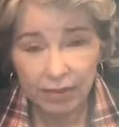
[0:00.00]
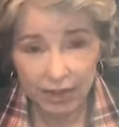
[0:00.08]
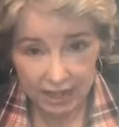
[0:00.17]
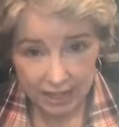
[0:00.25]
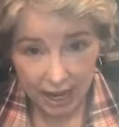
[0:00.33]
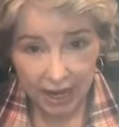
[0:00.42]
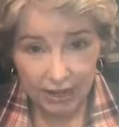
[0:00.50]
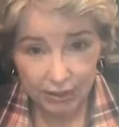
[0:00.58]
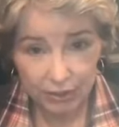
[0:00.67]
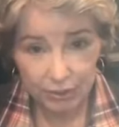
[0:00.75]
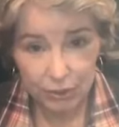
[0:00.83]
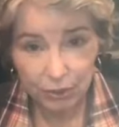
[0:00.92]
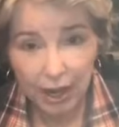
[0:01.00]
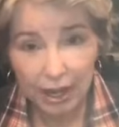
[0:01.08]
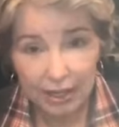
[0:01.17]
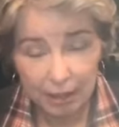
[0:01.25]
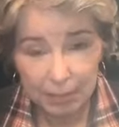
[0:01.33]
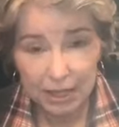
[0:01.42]
containers, okay,
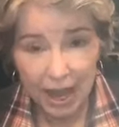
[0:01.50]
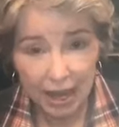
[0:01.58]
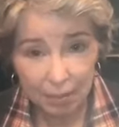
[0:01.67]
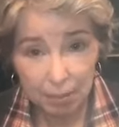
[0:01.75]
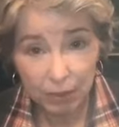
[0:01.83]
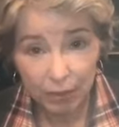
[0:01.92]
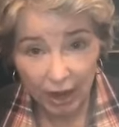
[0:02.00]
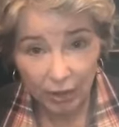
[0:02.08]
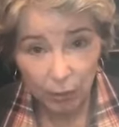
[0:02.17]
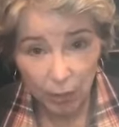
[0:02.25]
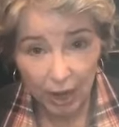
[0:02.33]
let me kind of move out of the way.